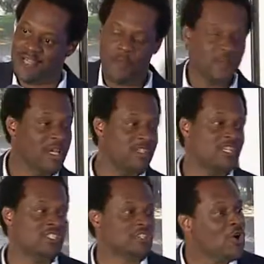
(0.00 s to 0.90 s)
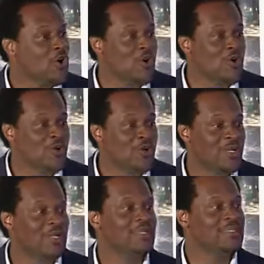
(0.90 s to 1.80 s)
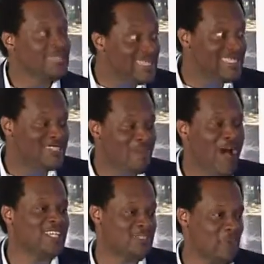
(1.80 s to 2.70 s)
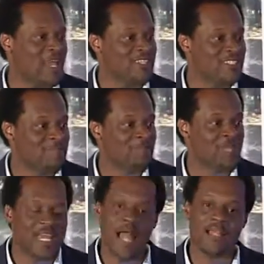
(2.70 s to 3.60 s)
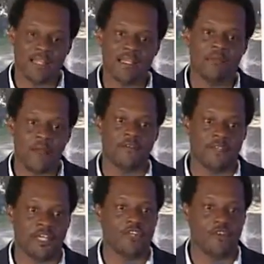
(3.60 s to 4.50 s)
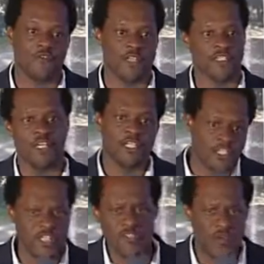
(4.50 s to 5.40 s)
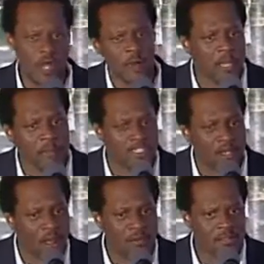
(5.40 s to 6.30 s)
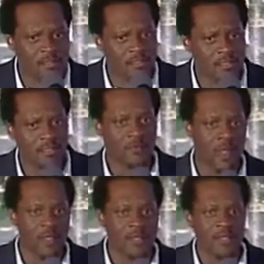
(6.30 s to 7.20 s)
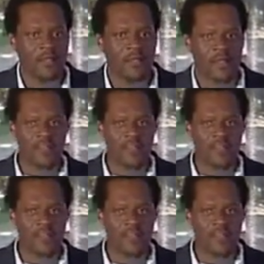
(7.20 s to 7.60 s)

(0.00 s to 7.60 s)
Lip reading: Because in school, this is my space, and I can get in your face. Did you hear me, mister? Right? And